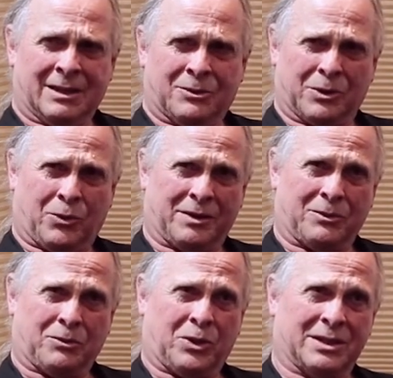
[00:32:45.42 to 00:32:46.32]
We want
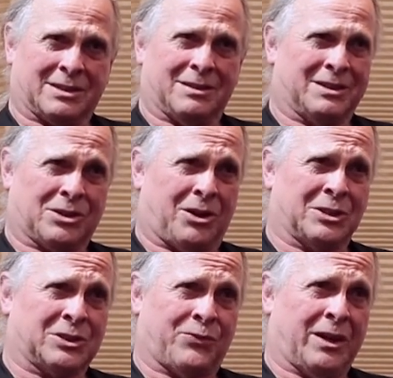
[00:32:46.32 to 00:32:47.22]
wisdom, there's
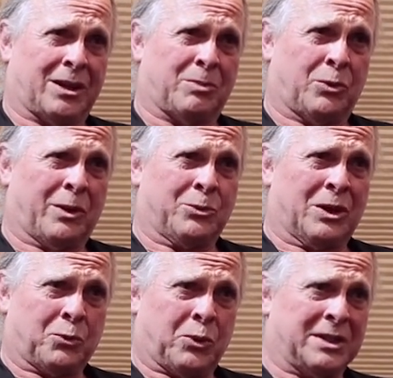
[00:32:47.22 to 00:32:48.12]
always fear, but we
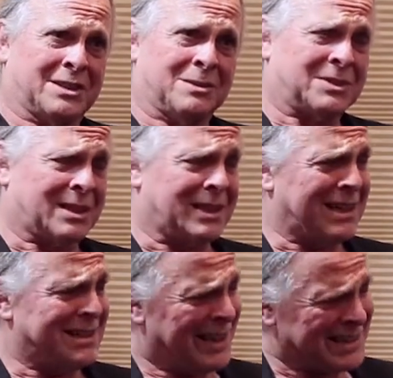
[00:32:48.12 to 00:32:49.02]
want wisdom to
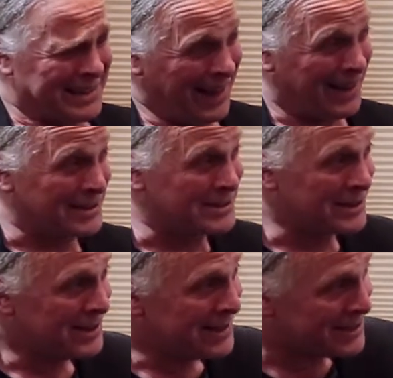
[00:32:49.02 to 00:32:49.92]
lead in that dance.
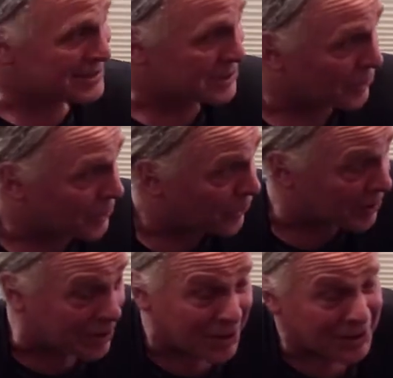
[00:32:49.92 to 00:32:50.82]
So we
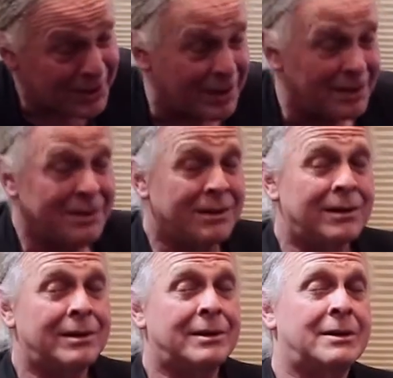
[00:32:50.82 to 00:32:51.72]
work on the
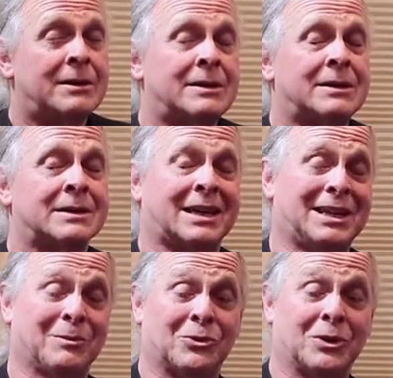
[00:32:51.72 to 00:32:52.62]

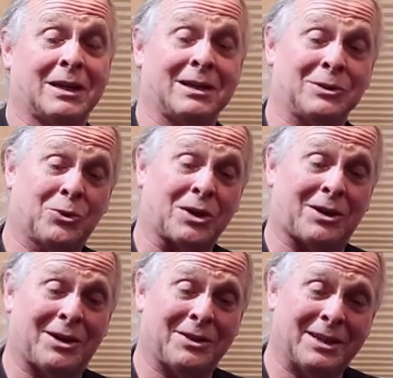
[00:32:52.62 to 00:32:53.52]
kidney meridian, you
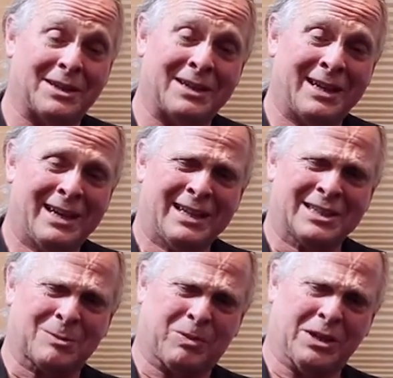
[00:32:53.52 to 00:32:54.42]
work on the
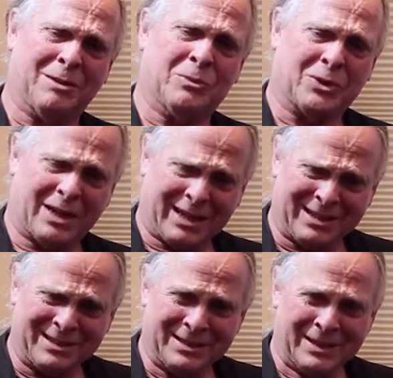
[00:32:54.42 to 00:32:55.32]
spleen
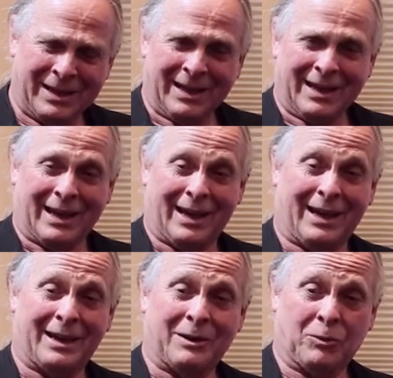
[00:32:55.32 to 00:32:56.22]
meridian.
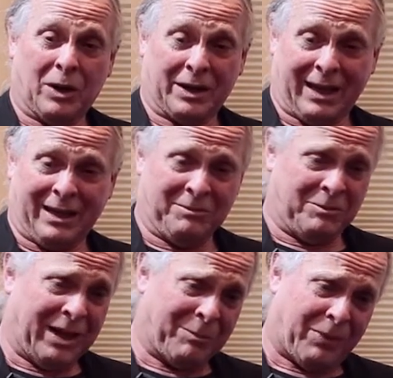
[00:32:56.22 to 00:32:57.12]
Again,
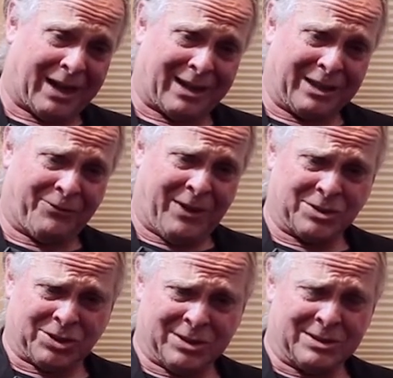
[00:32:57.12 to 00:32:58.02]
many bodily
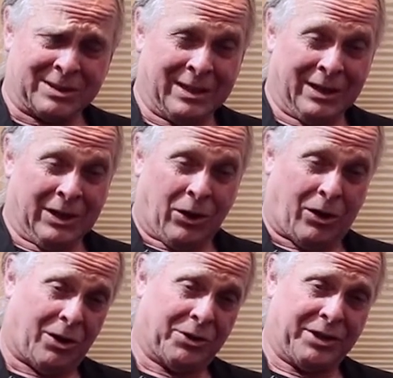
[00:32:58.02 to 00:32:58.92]
functions,
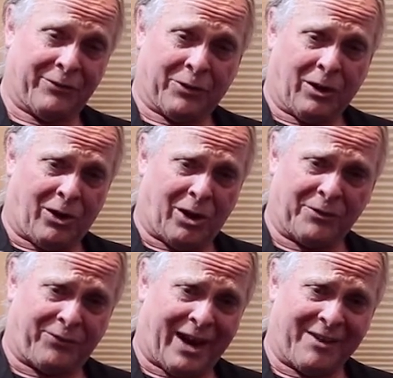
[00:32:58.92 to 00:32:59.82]
all
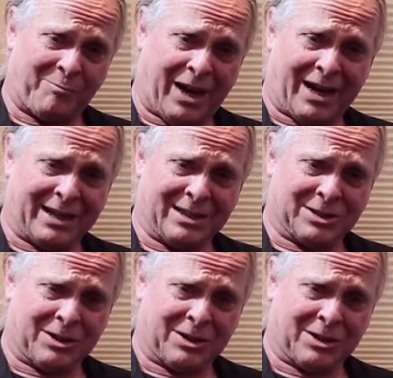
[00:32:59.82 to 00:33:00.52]
the 5 bodies